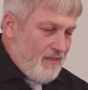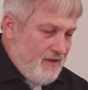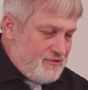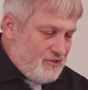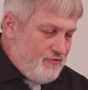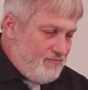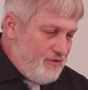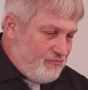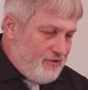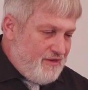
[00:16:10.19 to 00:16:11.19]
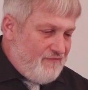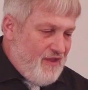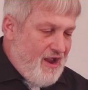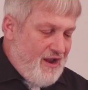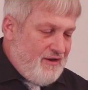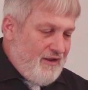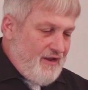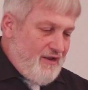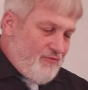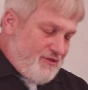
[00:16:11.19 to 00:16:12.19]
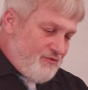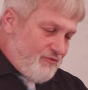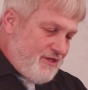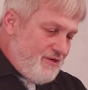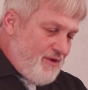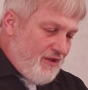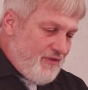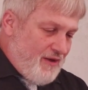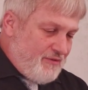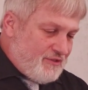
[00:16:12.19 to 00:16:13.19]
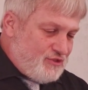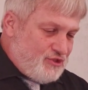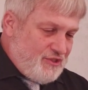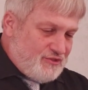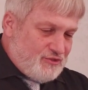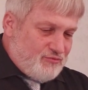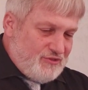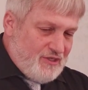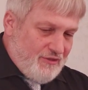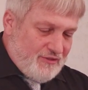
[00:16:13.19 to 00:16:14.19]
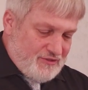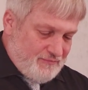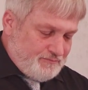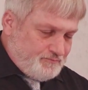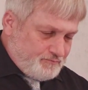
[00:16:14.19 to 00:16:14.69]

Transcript: And so the memory of that, and we can read about that because Jesus would tell us in